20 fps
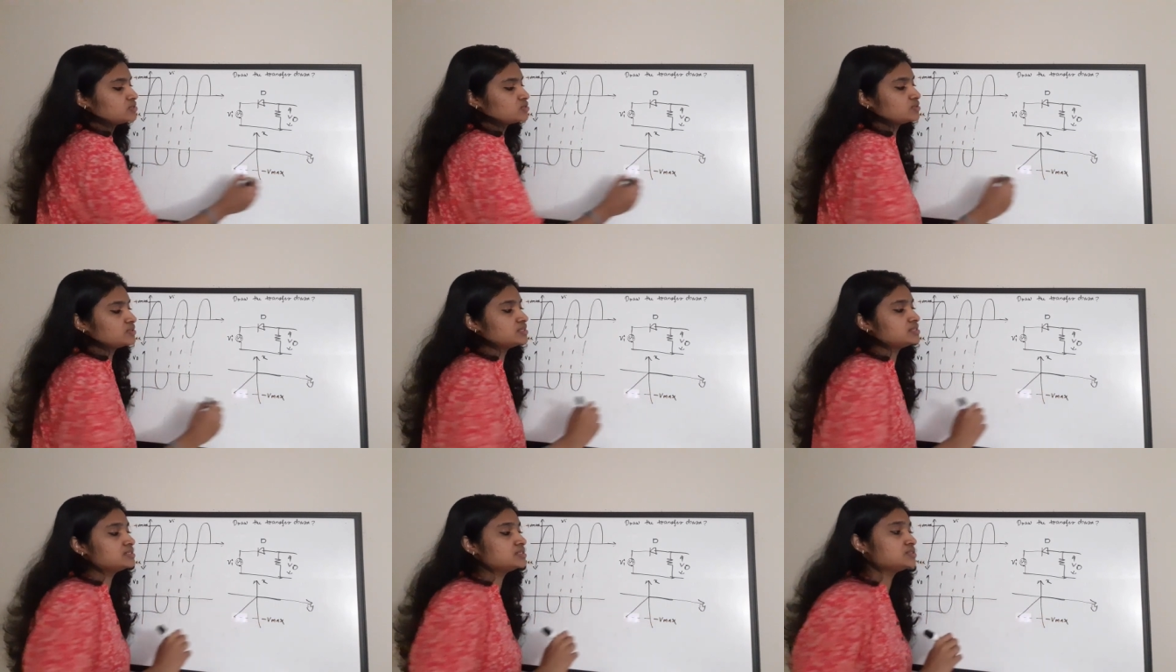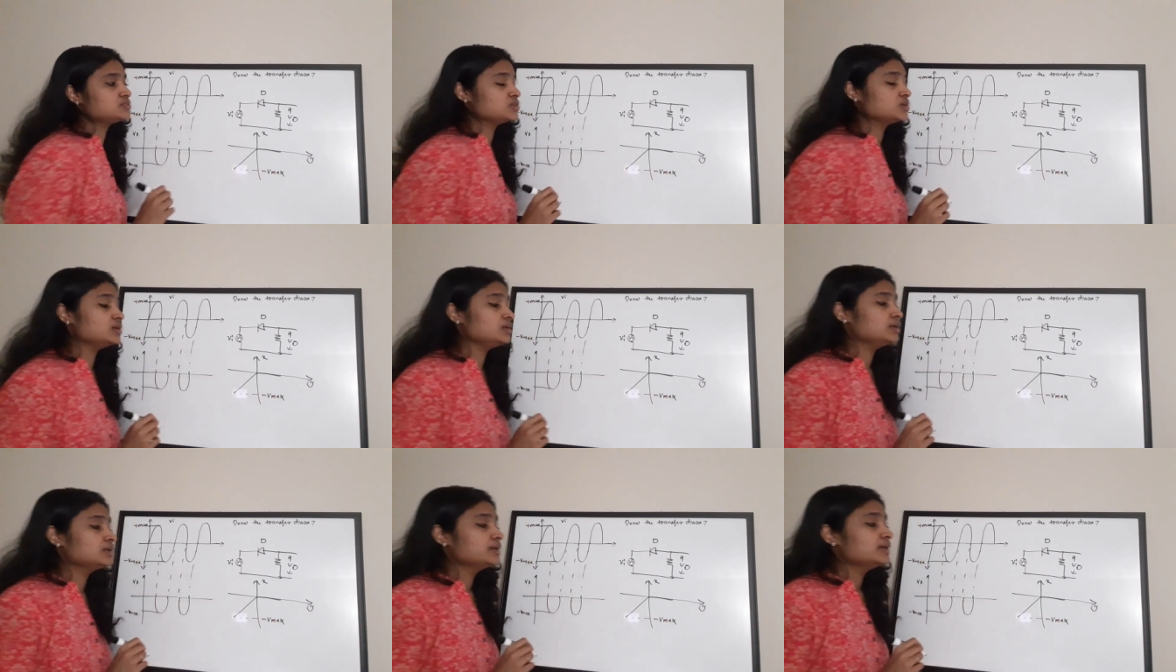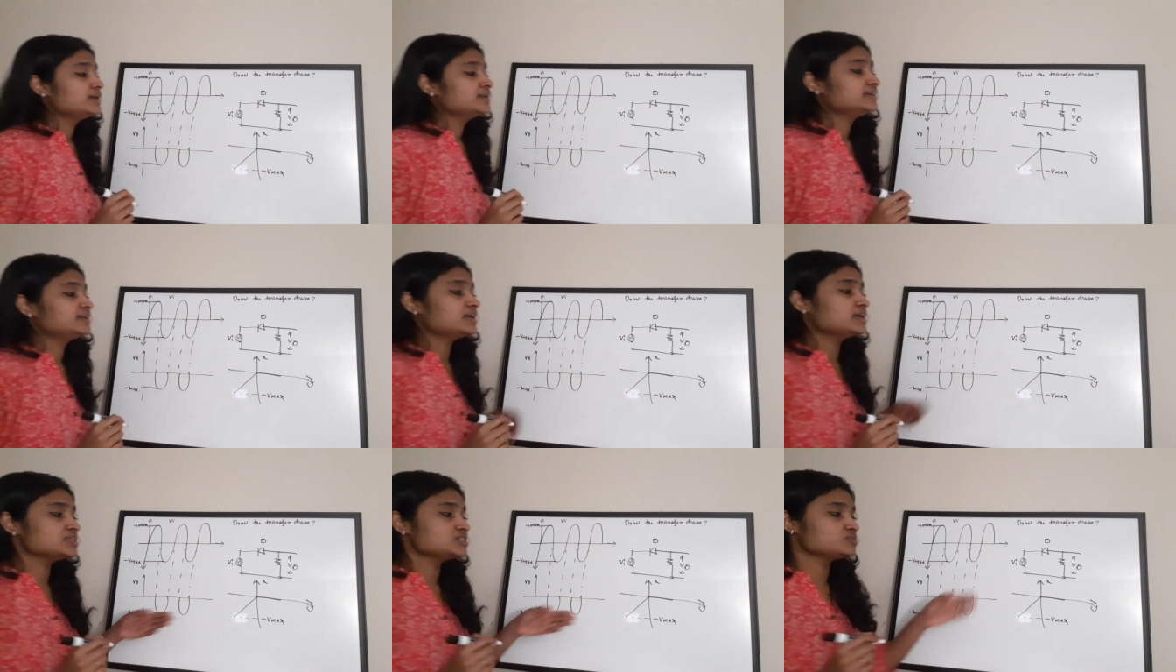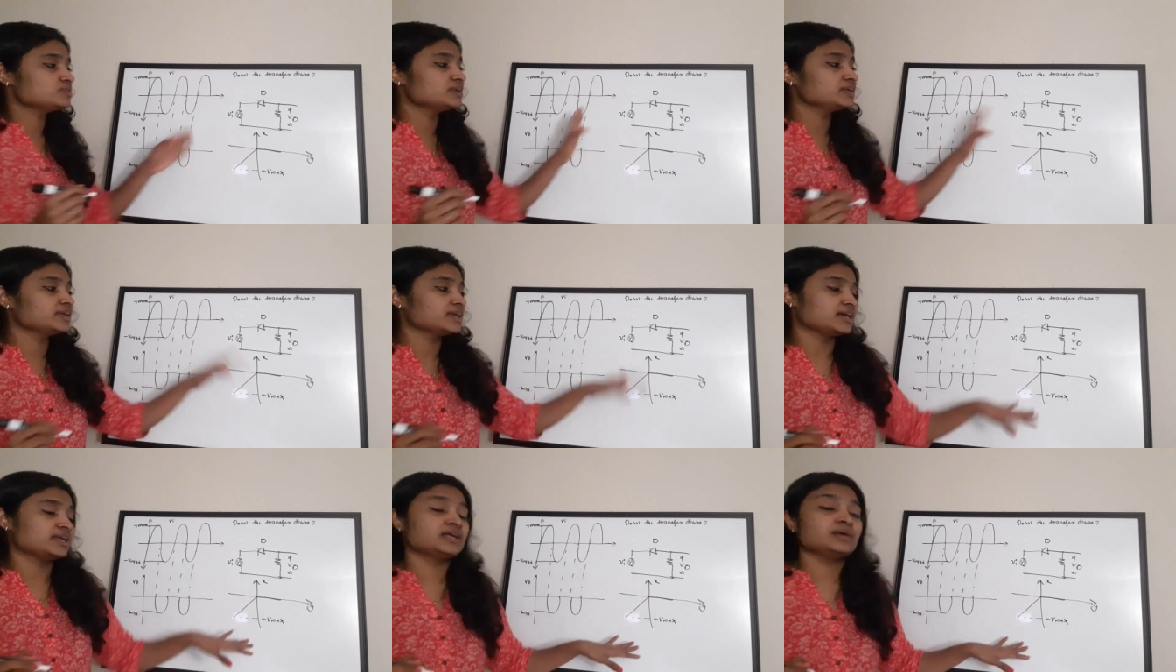So this is your transfer
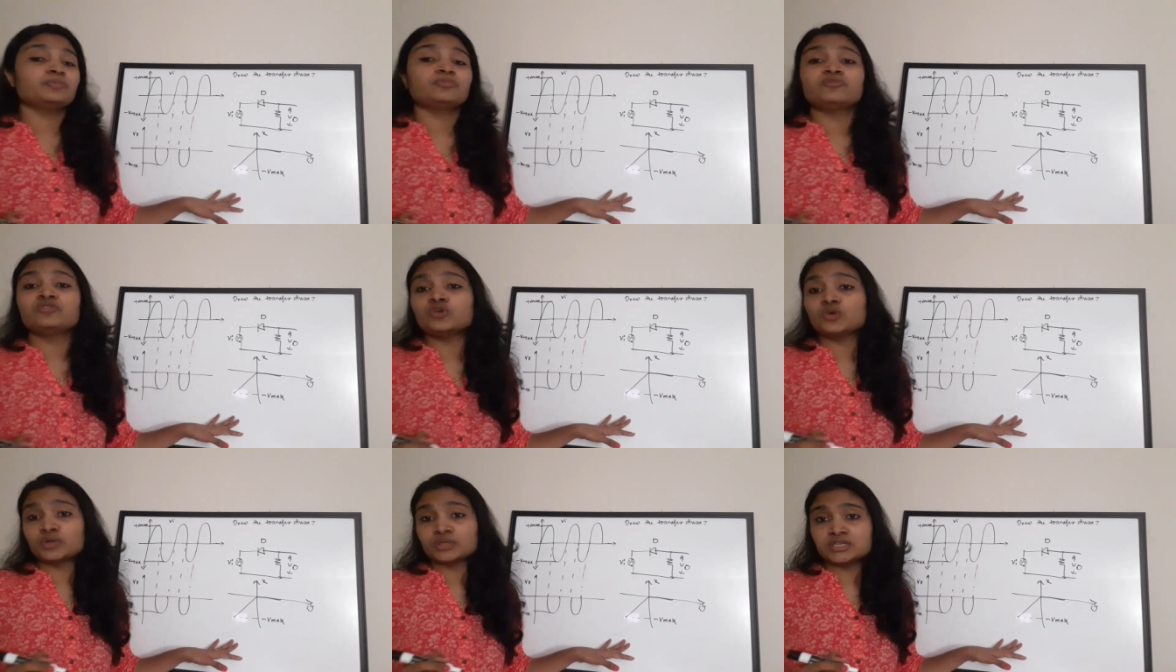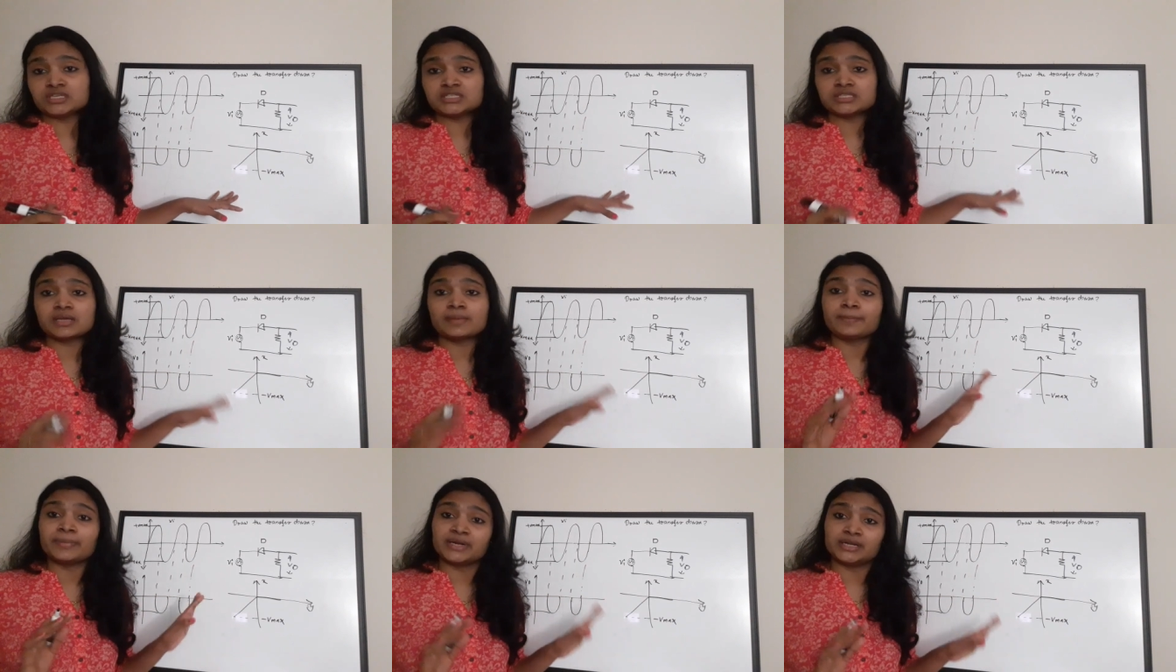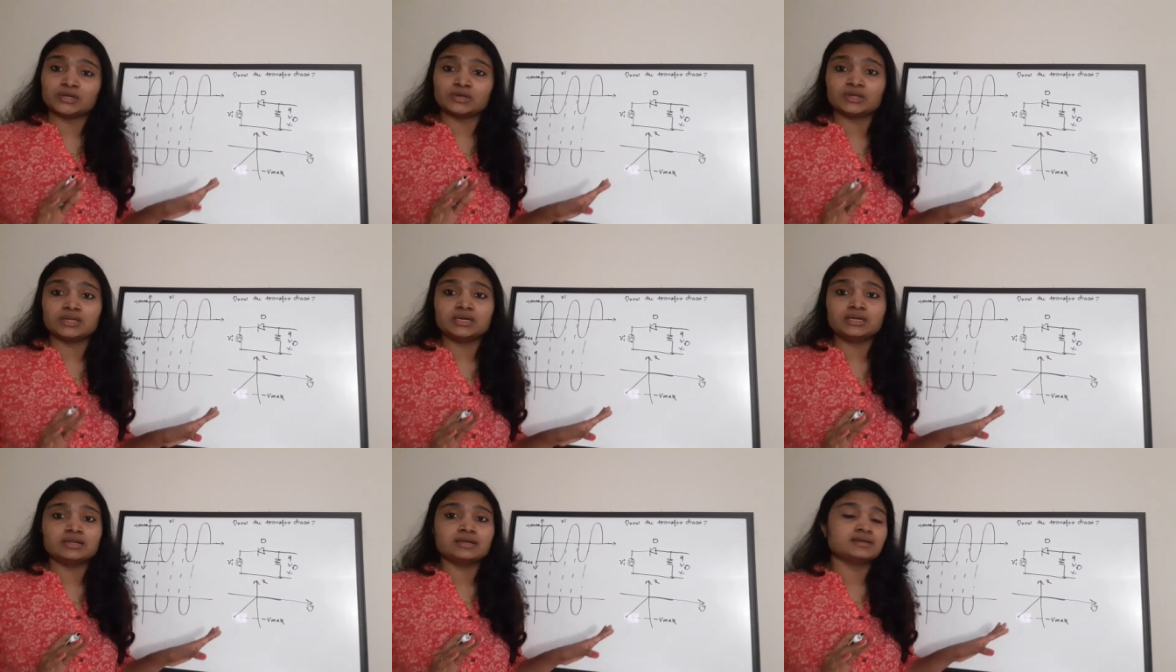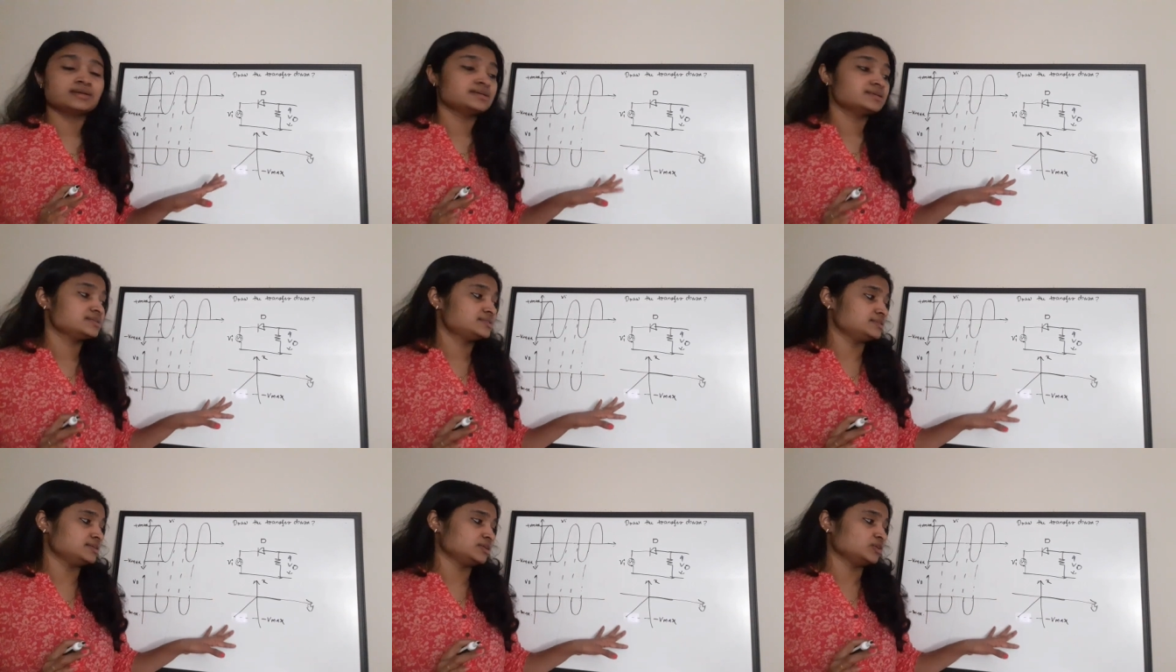carap for this particular
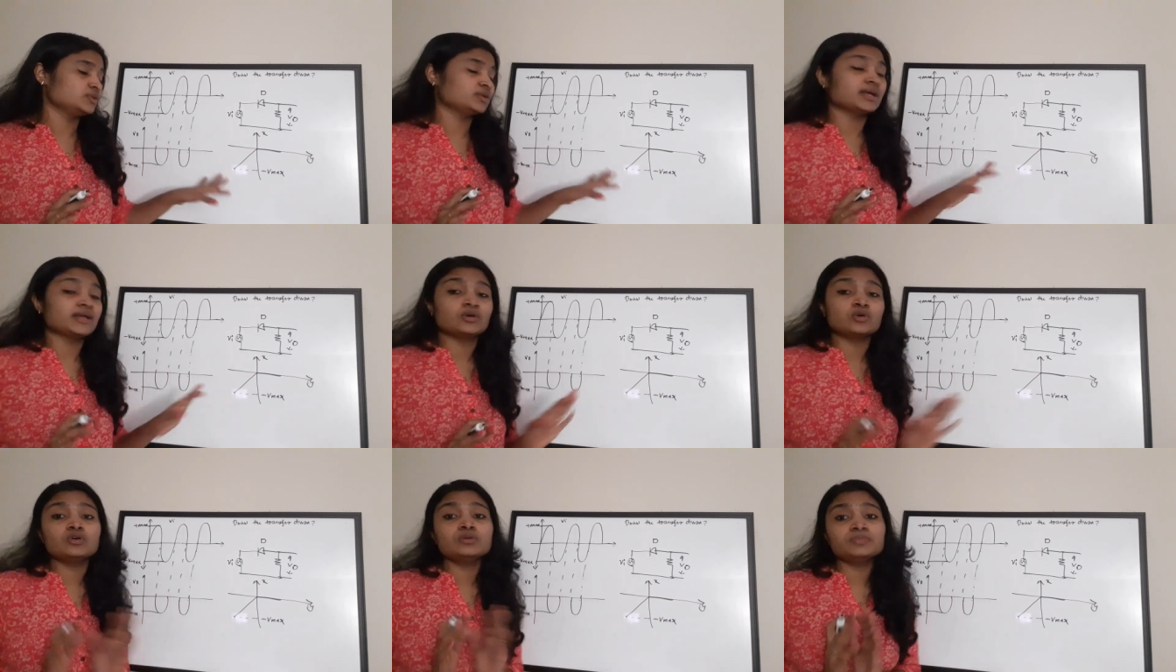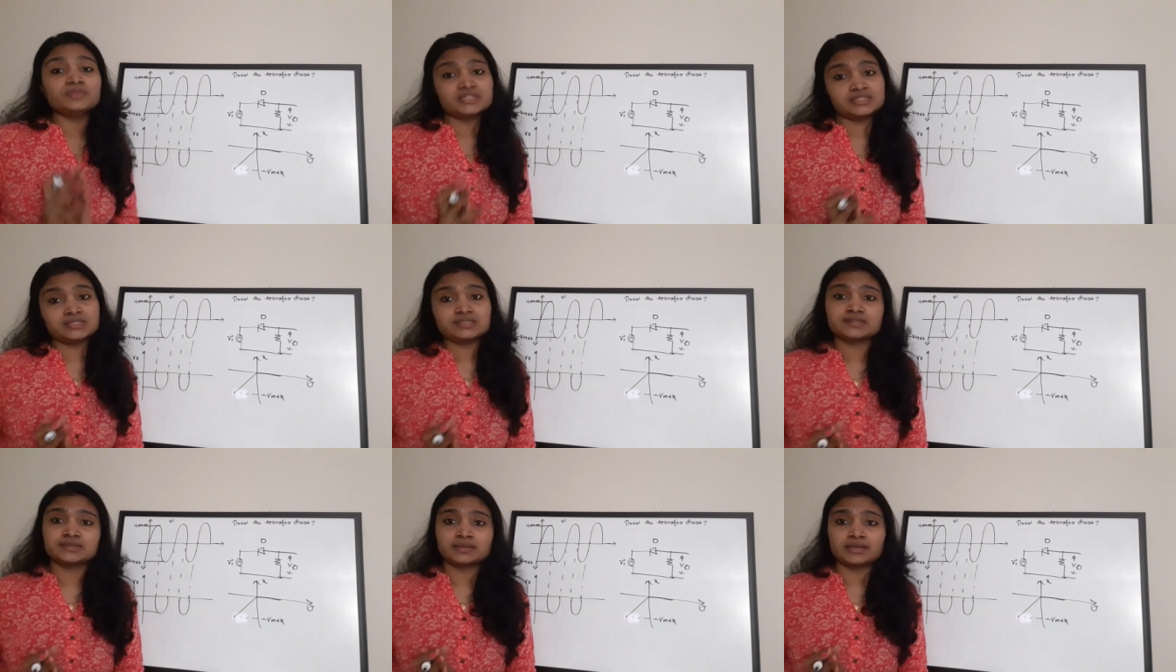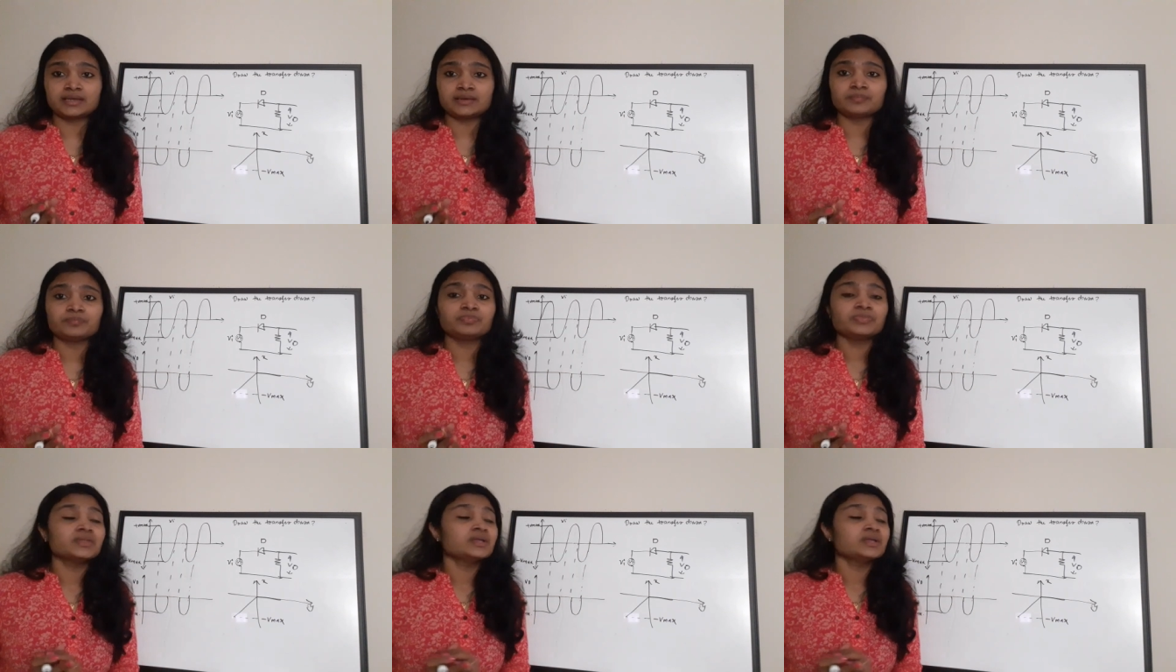circuit. I hope this is clear.